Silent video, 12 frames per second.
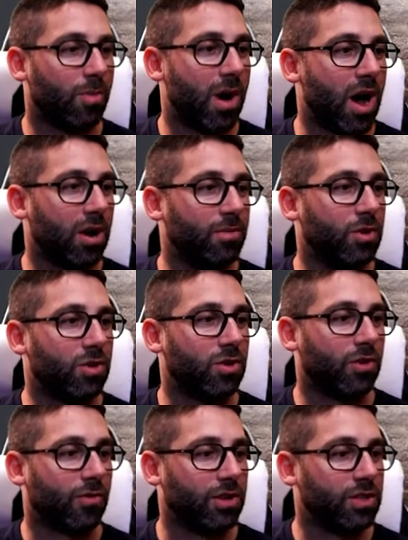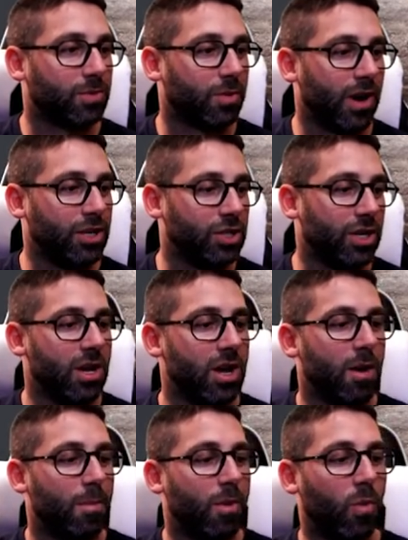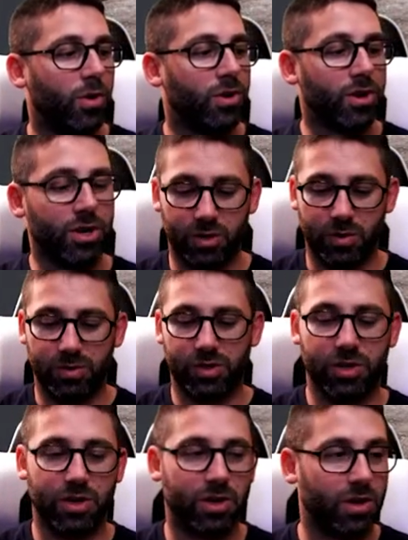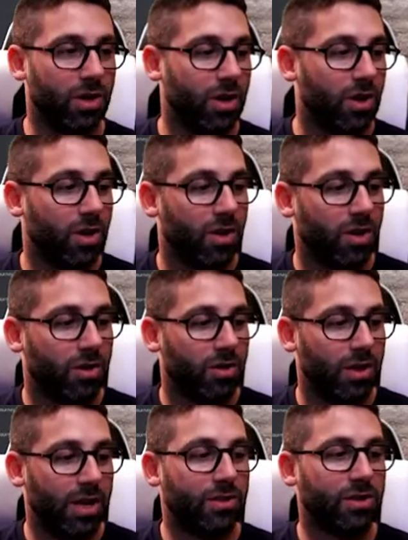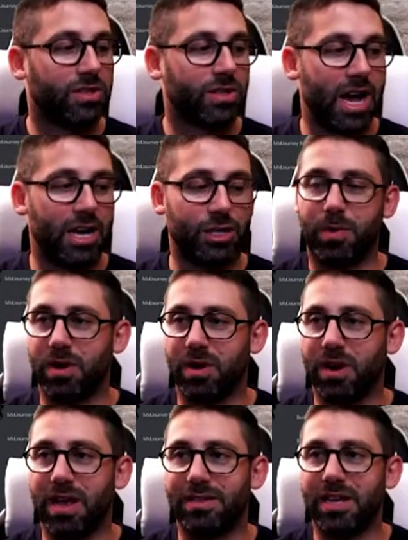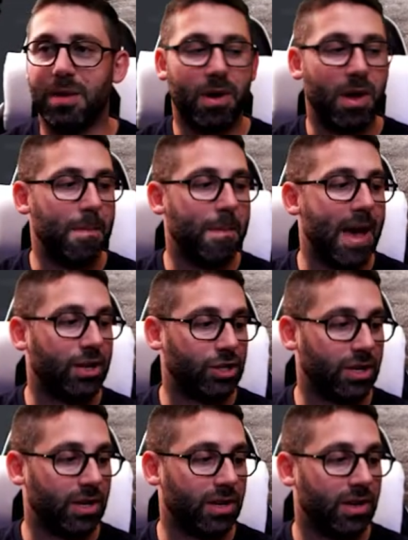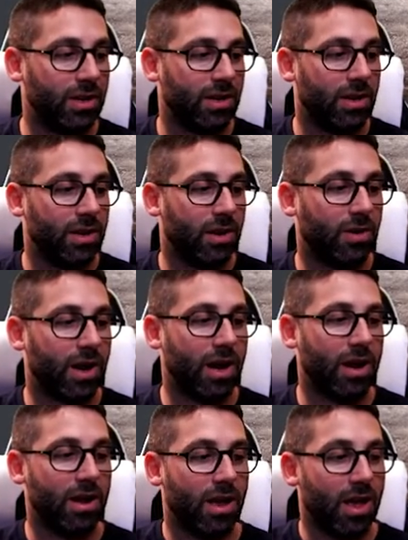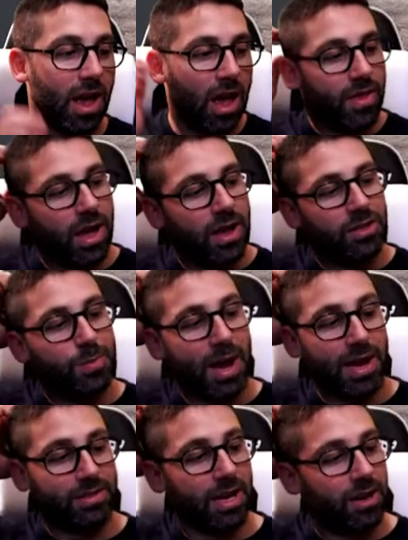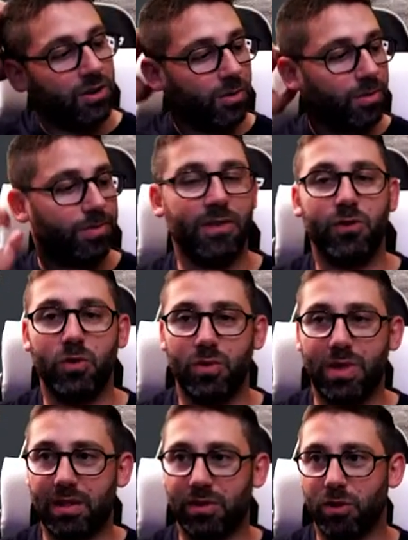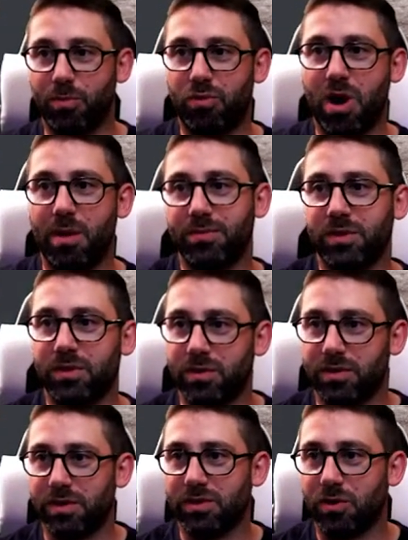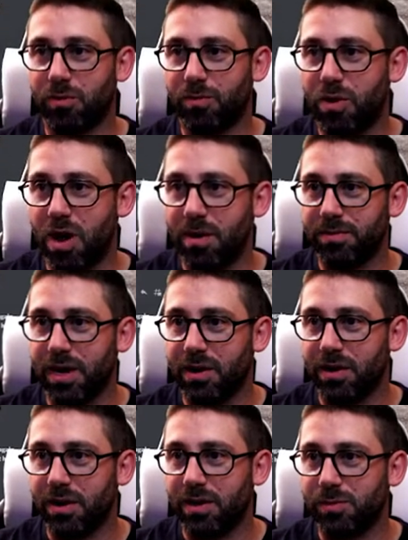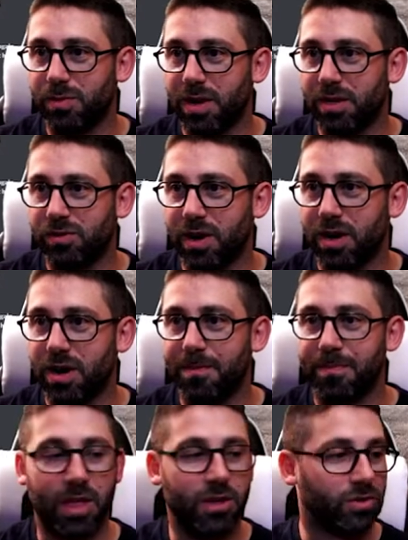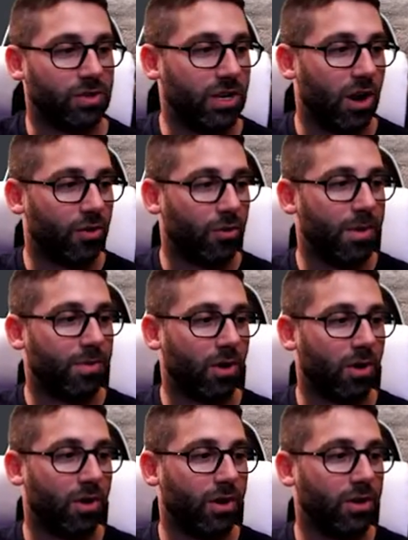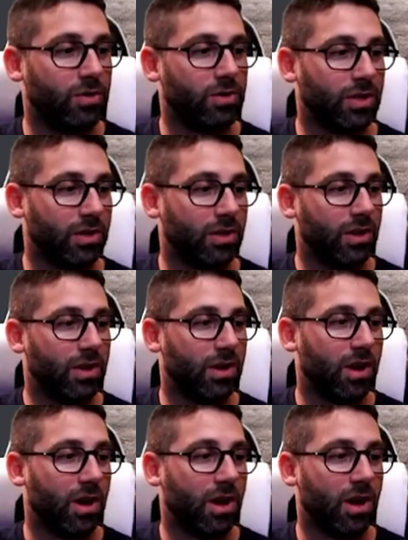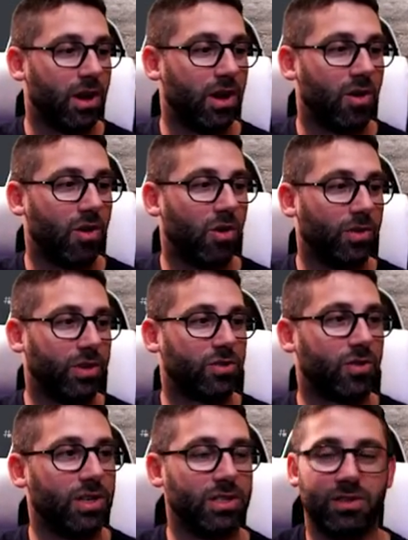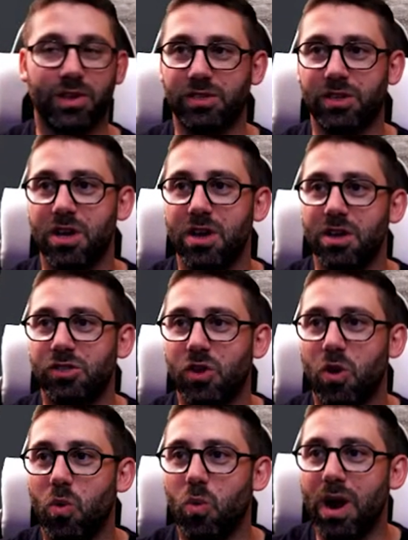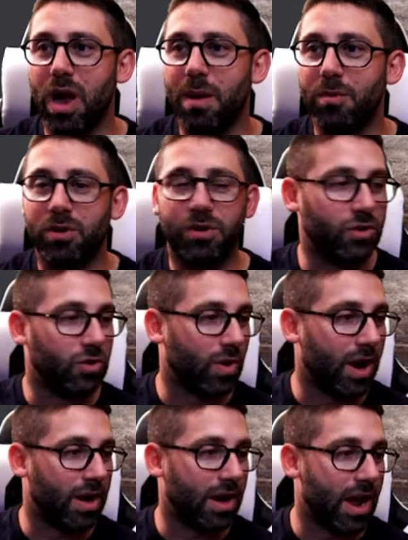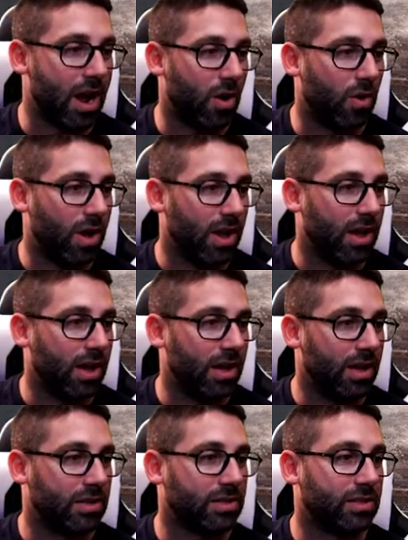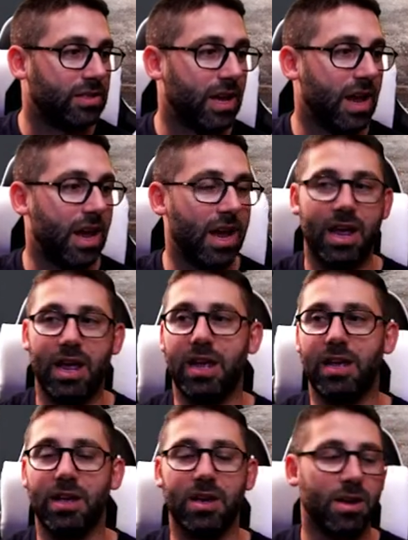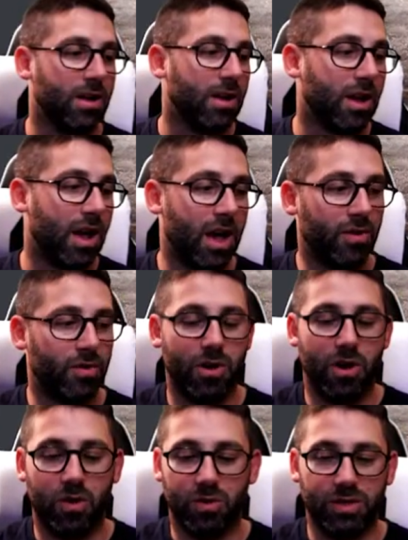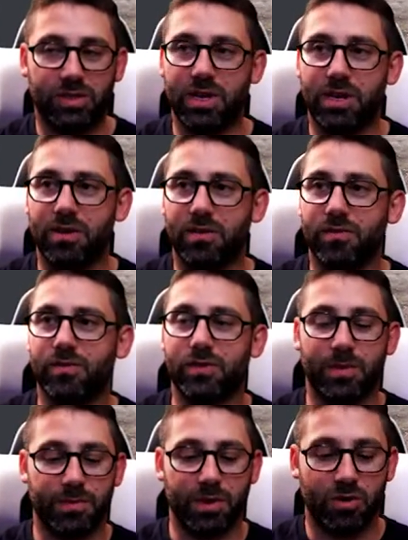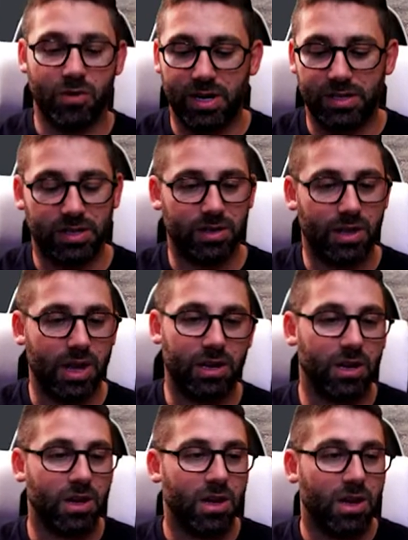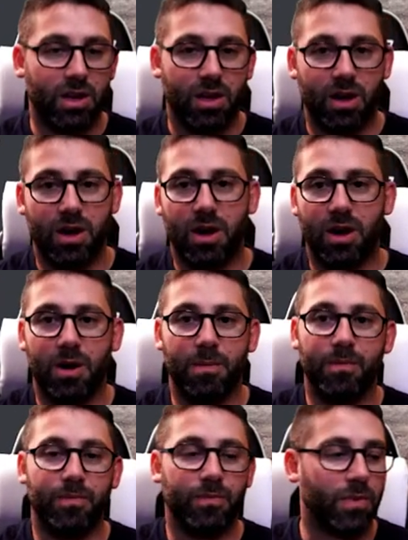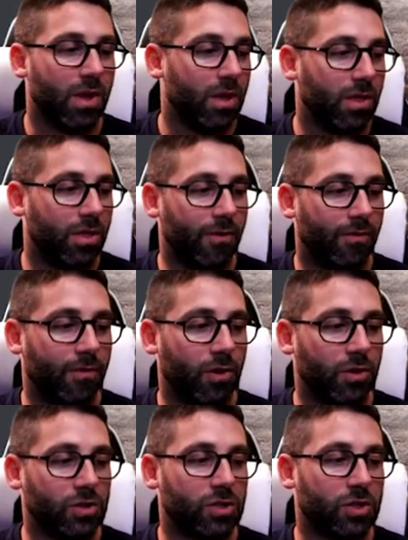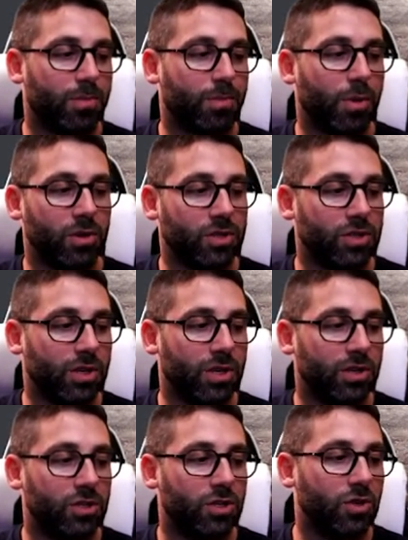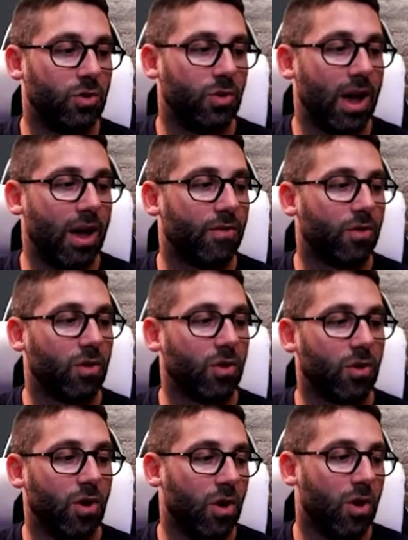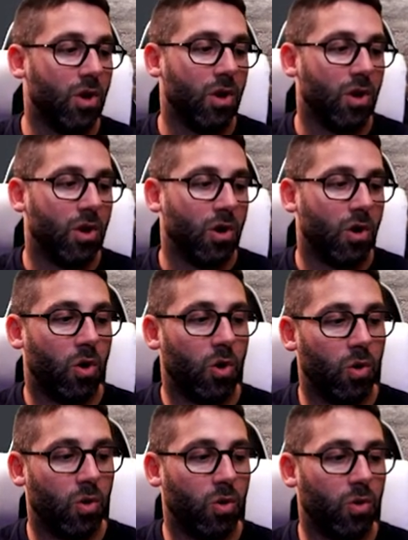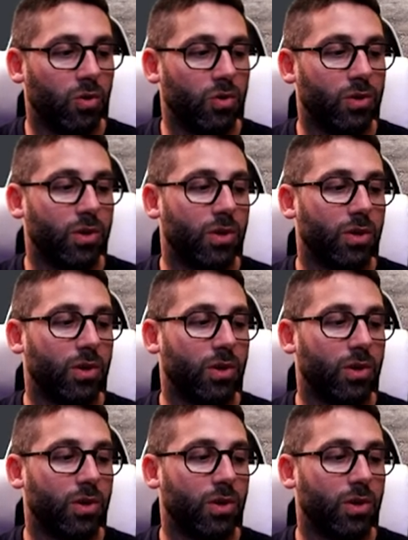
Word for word: to the bottom, you can look for inspiration, but what you're going to do is you're going to hit the slash button and type imagine. Okay? And then space, and it'll give you that little prompt, this little prompt area space right here. And you'll see other people are already using uh, all these crazy things. So what I'm going to do right now is say, I don't know, let's think of something crazy like um, the first person to ever hold